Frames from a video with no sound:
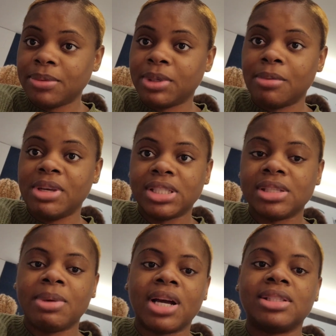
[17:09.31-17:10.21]
I'm gonna mix
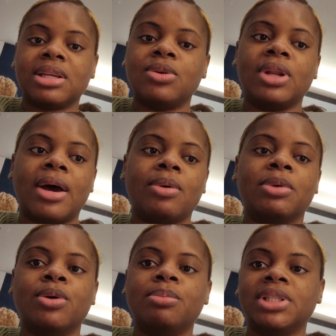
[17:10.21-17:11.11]
it because I don't like when my
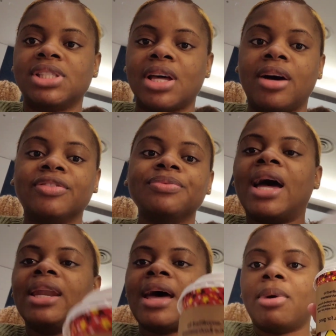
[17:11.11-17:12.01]
dumplings are.
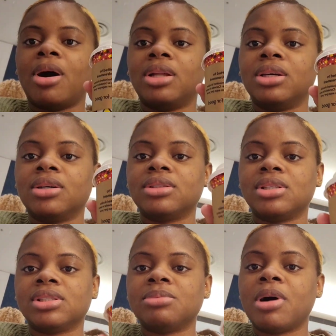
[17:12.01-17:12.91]
And I bought the
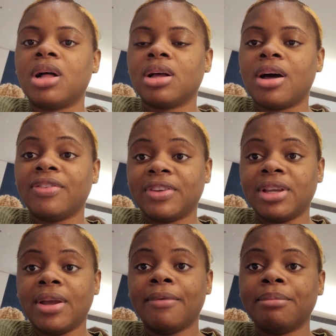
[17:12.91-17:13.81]
small coffee
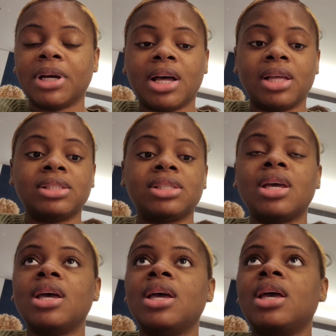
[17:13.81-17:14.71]
because
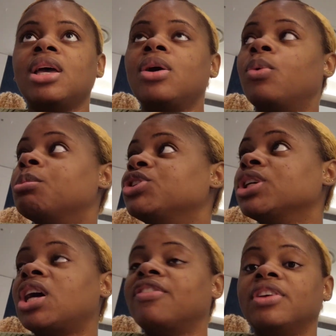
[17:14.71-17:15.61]
when I
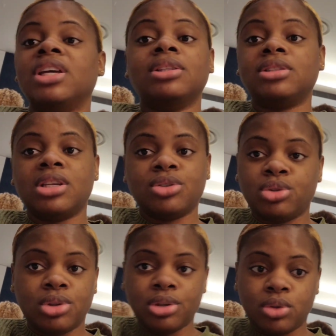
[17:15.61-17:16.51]
drink coffee,
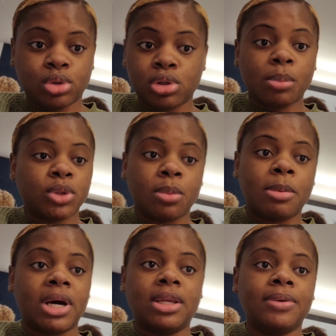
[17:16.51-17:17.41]
it does something to my
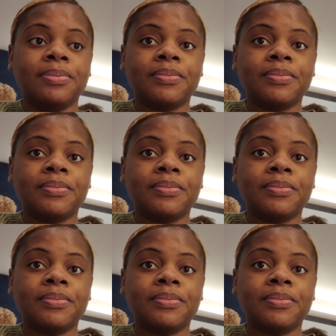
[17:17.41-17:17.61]
body.